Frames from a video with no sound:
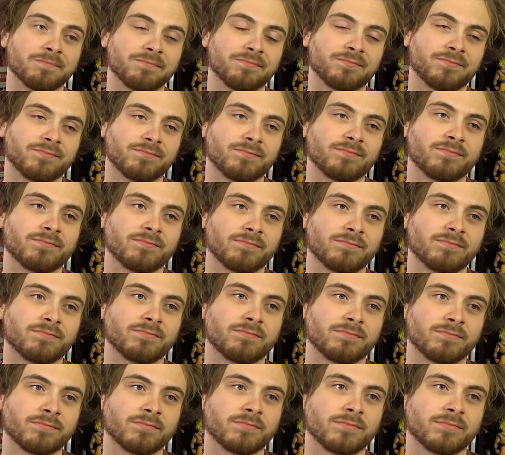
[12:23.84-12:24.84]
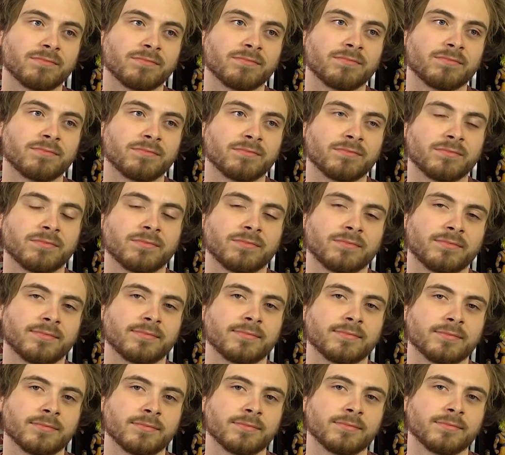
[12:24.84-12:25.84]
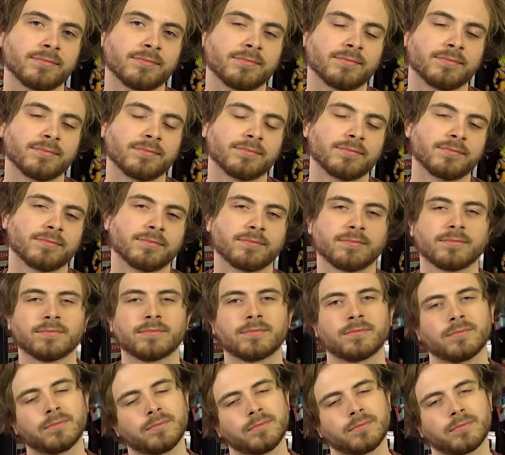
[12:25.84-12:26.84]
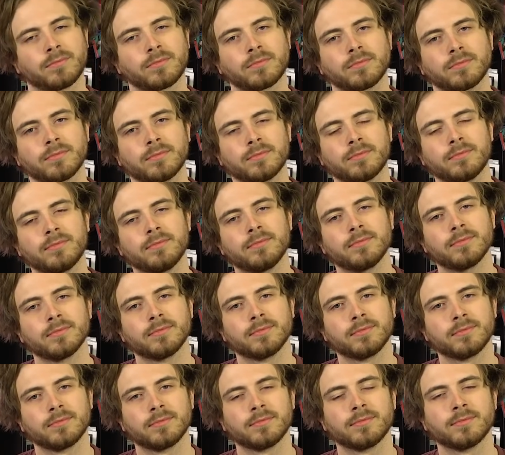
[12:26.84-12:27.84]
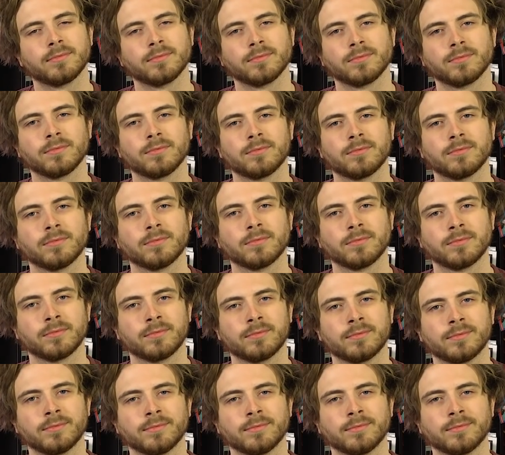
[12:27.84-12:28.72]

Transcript: [no speech]